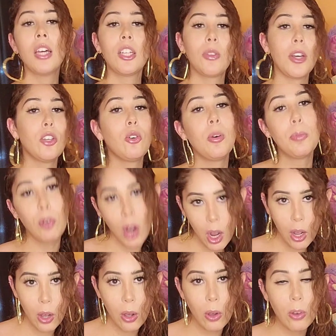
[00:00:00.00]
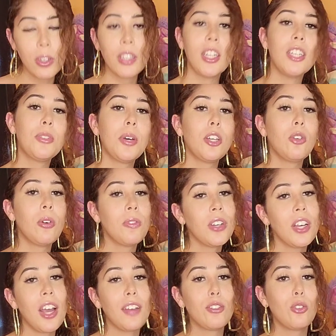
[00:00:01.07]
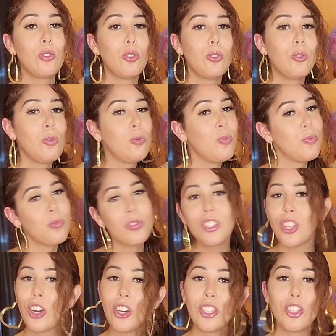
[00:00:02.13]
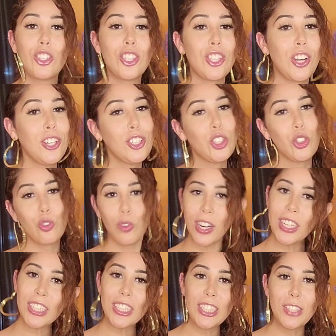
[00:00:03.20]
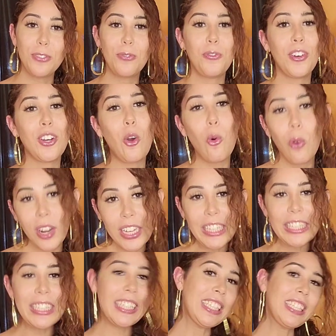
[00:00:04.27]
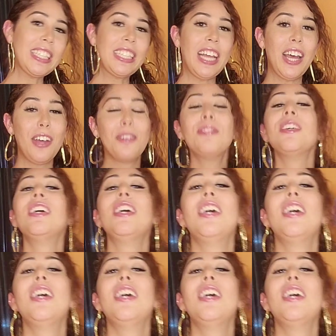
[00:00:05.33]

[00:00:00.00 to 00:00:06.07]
So you broke, and I saw you over here have to do certain tricks for coins and stuff.